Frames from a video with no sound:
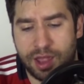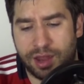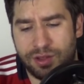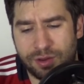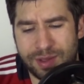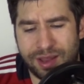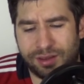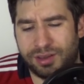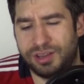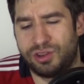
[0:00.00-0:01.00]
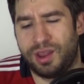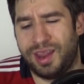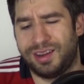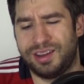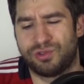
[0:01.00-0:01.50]
And you can be
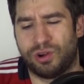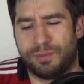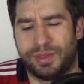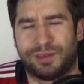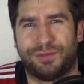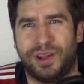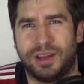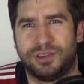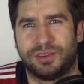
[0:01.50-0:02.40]
anti-Trump, that's fine,